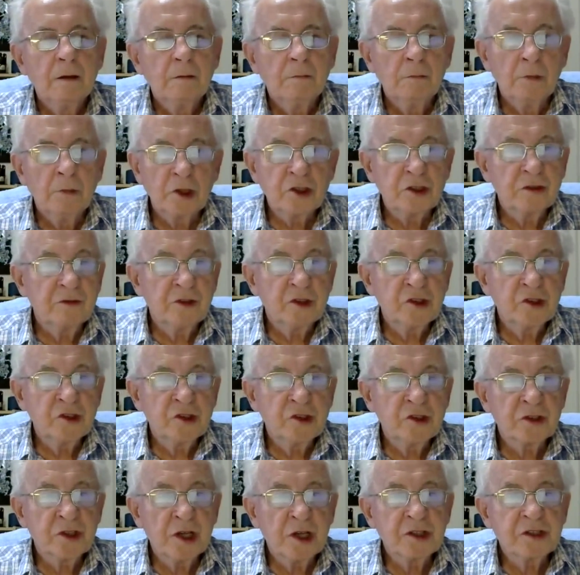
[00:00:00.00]
Much of the
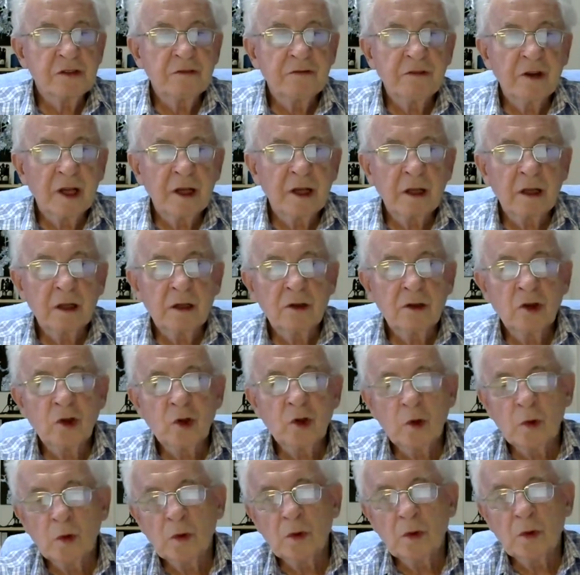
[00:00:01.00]
success of Vatican
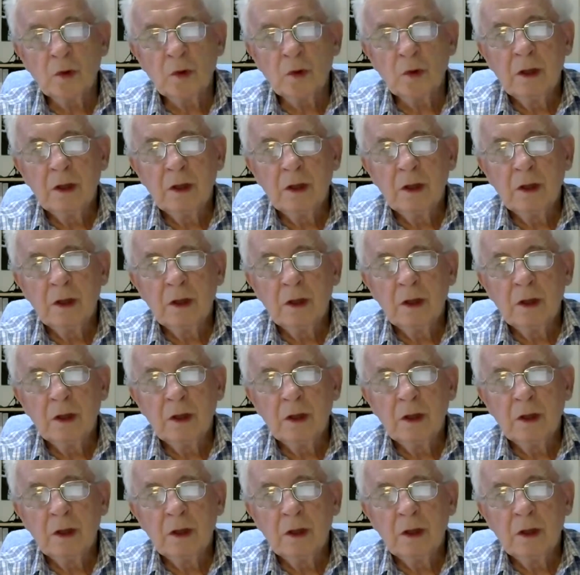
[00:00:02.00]
II